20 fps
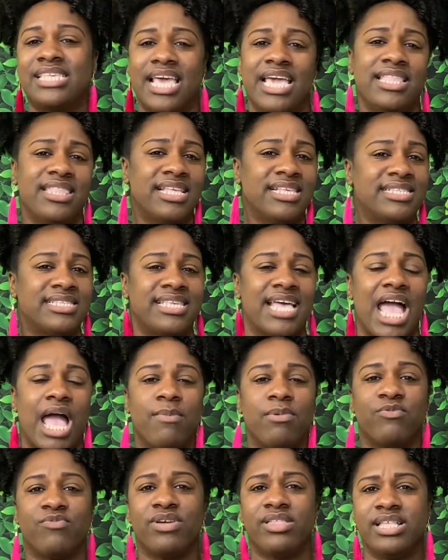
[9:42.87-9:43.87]
Take this
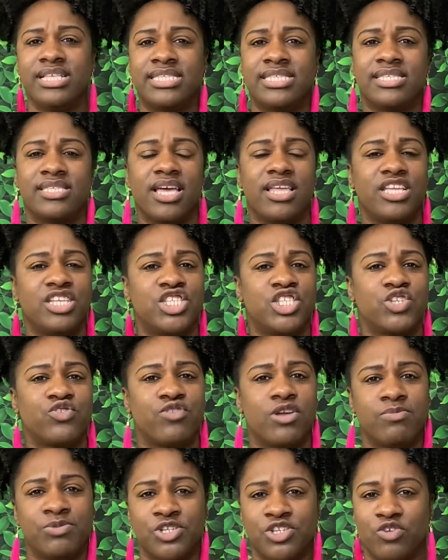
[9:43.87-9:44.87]
time and really study
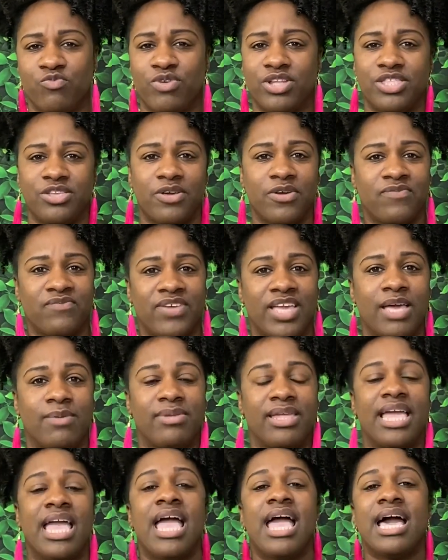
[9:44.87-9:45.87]
scripture with your
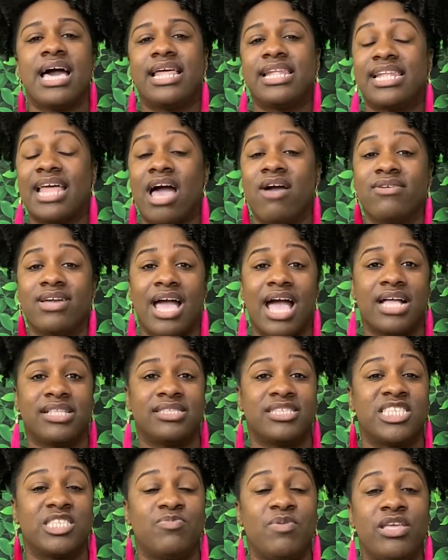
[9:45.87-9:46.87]
family. Allow God
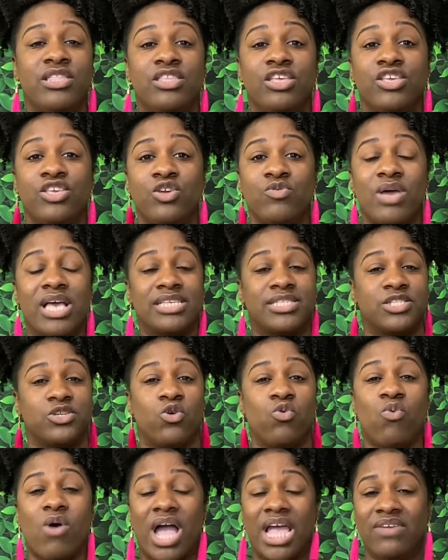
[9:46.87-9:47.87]
to speak to you as
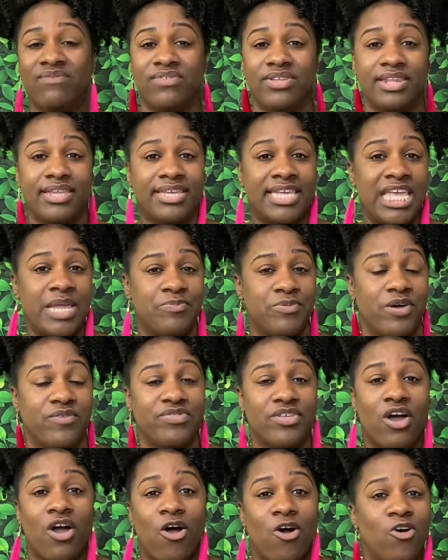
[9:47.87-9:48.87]
the wife and the keeper
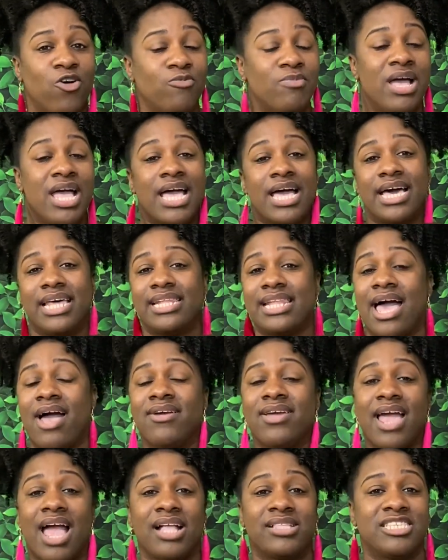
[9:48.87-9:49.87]
of the home.
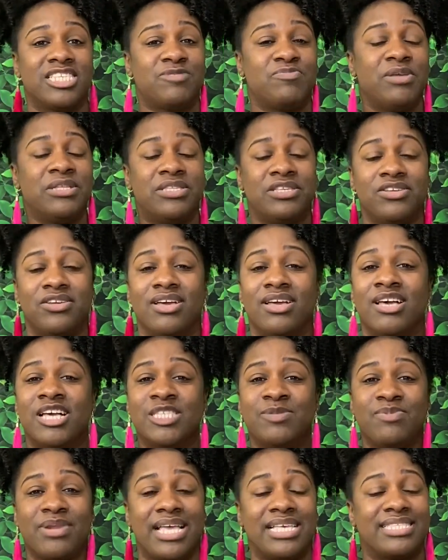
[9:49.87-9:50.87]
Allow God to speak to your
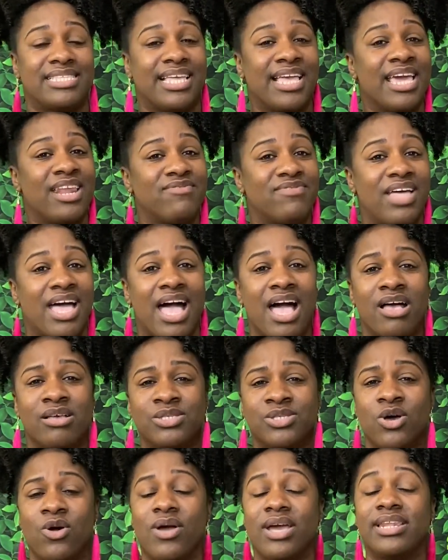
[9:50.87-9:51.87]
husband as the head of the
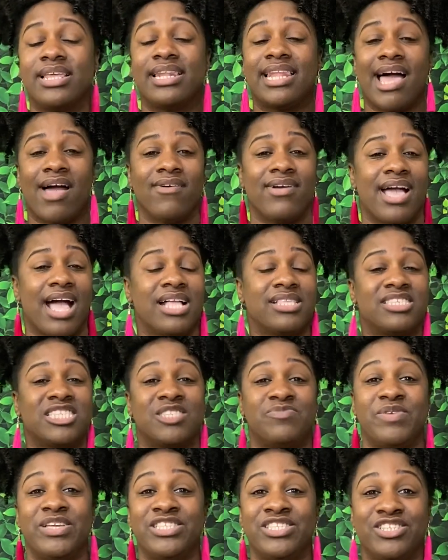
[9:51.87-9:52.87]
household, and allow God to
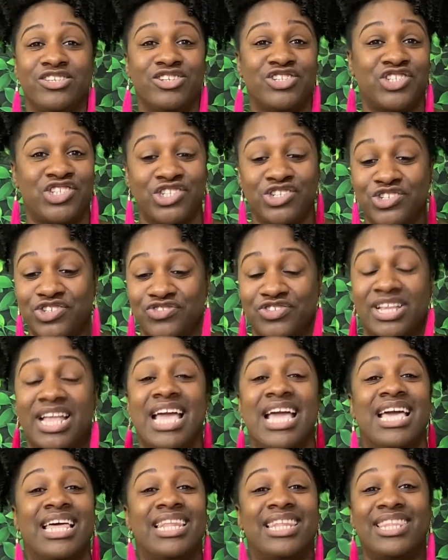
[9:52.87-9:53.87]
speak to your children.
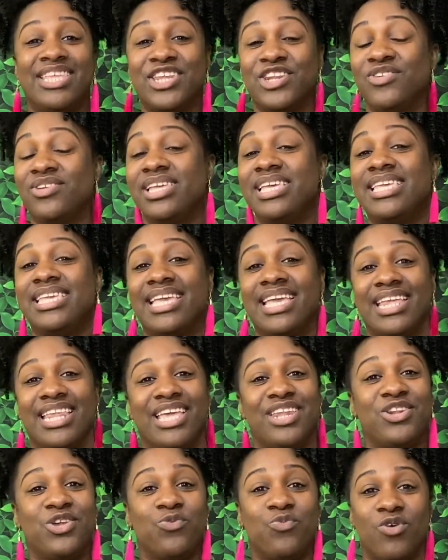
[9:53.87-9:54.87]
Literally get
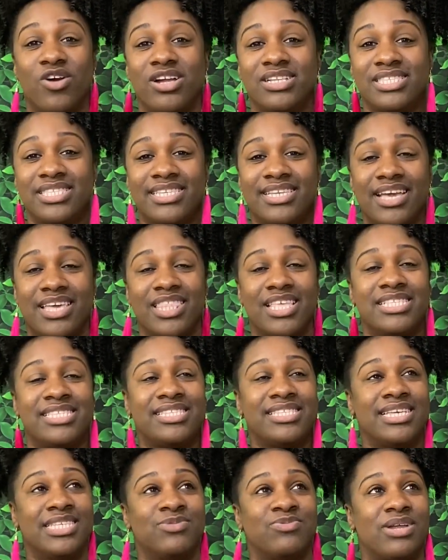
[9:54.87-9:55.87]
in the word together,
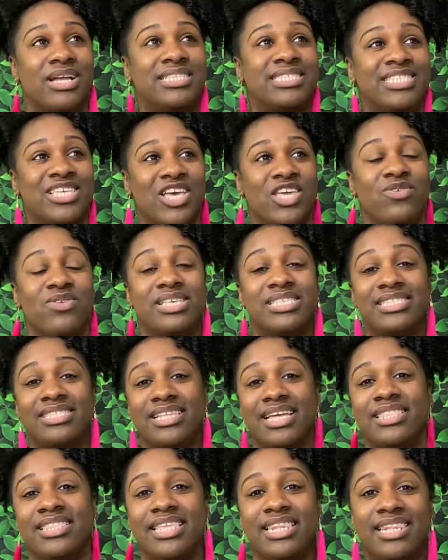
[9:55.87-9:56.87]
sis. When I tell you it's
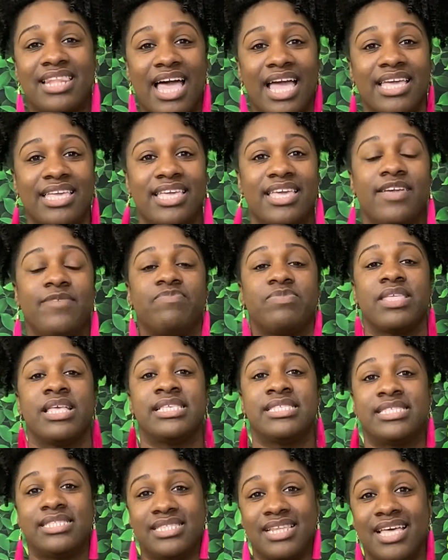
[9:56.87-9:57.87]
nothing like it,
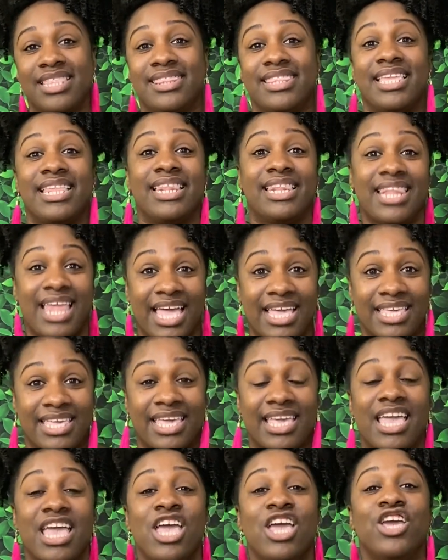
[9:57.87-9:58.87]
it's nothing like
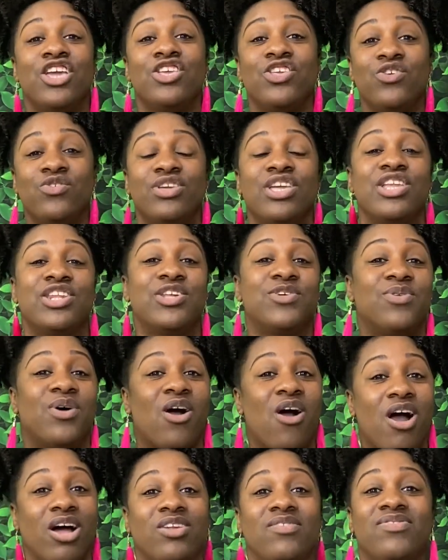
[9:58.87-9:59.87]
it. You can do
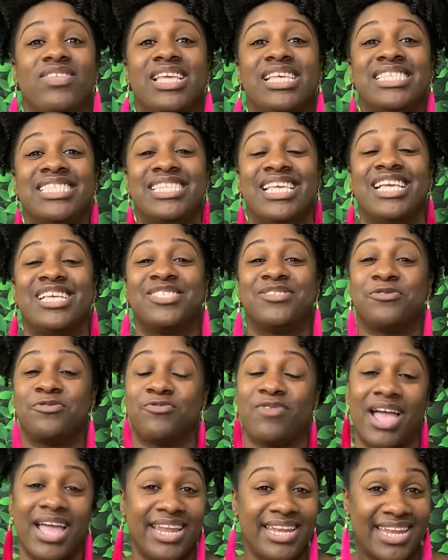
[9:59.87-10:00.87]
all of these things
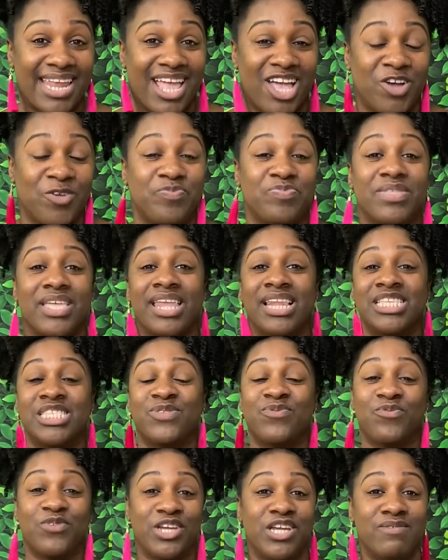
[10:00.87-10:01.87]
right now, and
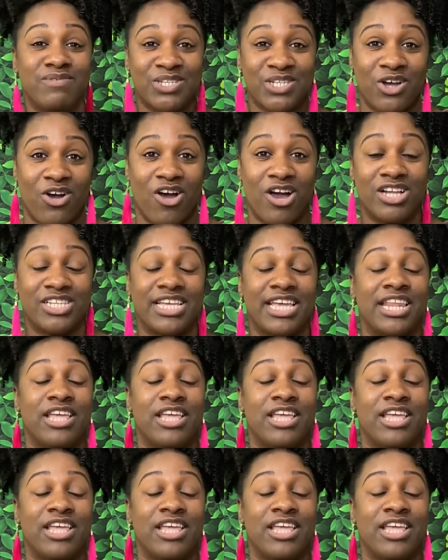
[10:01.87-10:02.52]
it's free of charge,